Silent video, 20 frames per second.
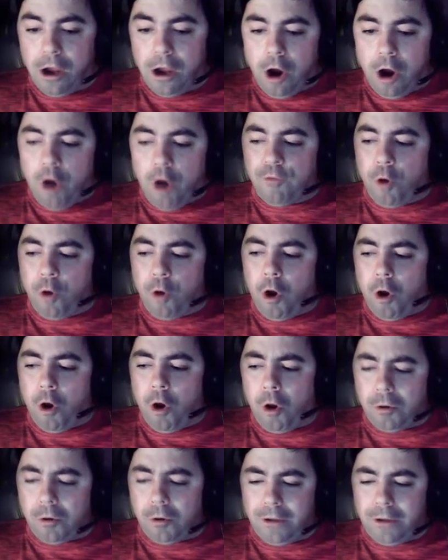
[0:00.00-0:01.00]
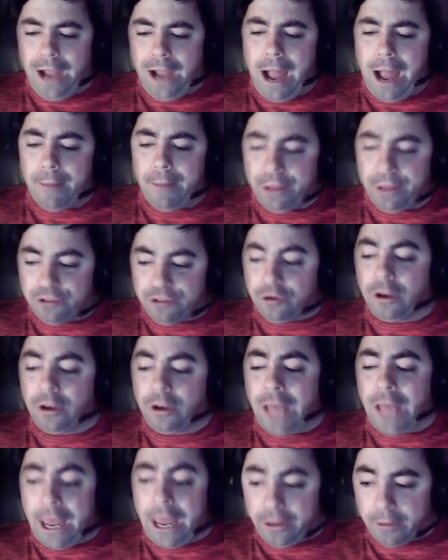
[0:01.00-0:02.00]
overall comments, there are a
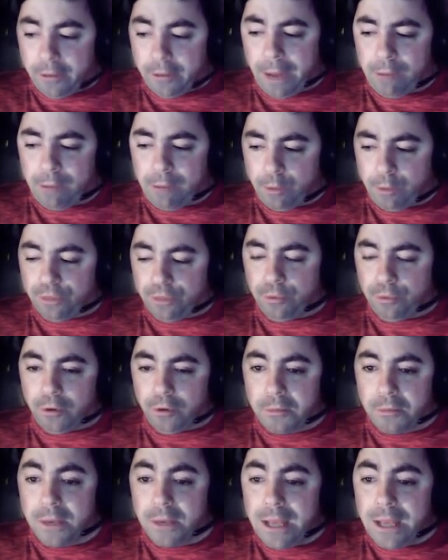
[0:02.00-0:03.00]
lot of them, I went through them,